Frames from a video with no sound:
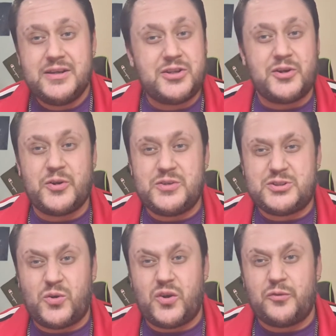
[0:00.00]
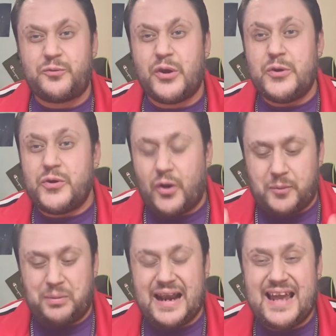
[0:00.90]
to do sort of food on
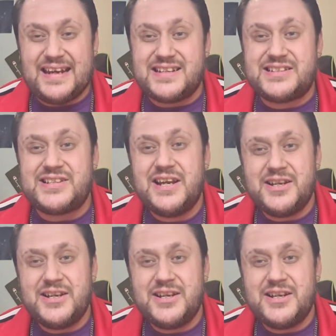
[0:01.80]
plates,